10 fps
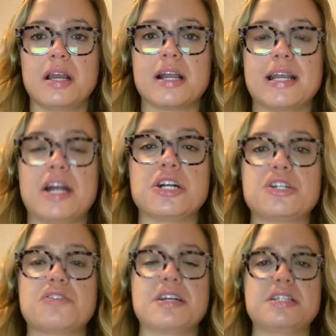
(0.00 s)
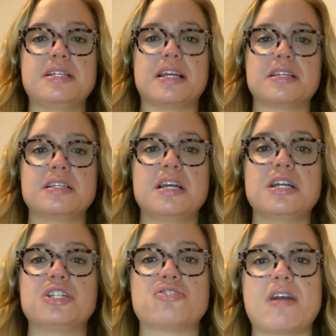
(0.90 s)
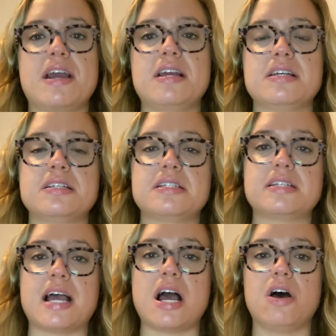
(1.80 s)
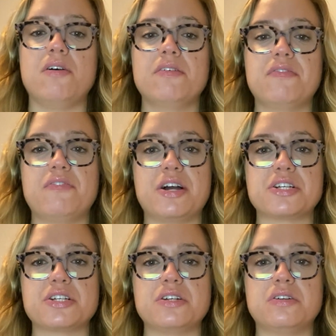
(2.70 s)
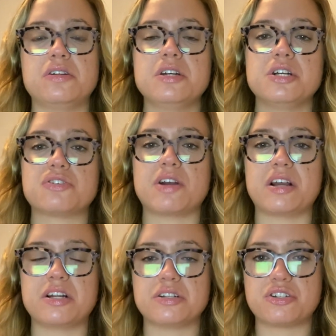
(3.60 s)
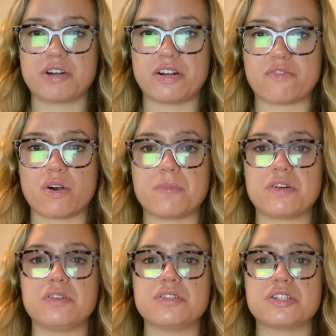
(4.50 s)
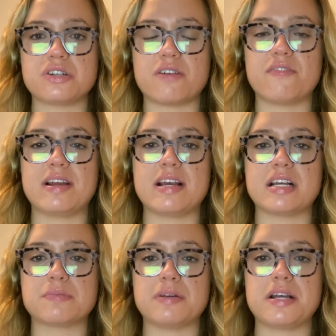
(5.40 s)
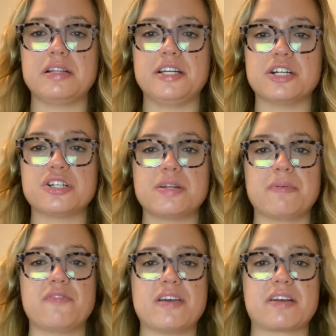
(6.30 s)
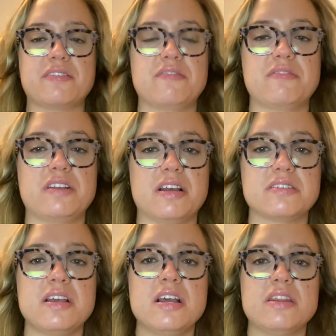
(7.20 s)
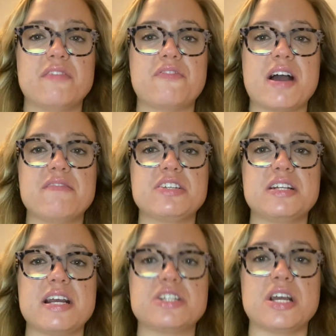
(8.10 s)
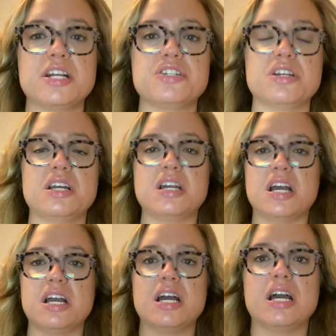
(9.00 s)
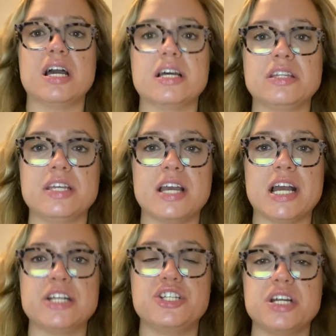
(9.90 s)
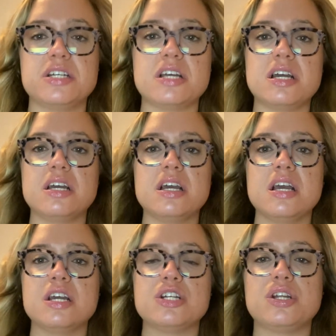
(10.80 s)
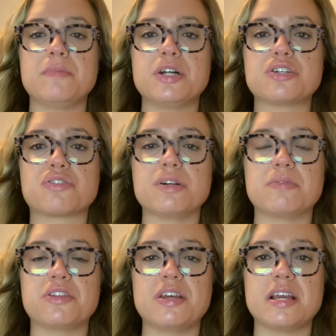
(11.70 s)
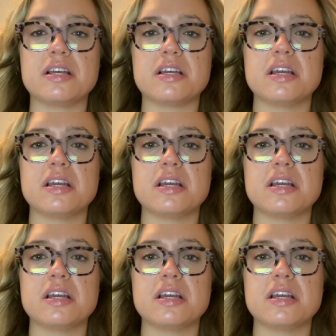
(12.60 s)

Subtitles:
Characteristics: trait, style, functional, transformational, servant, explain leadership effectiveness. The 5-stage the agenda: too much groupthink,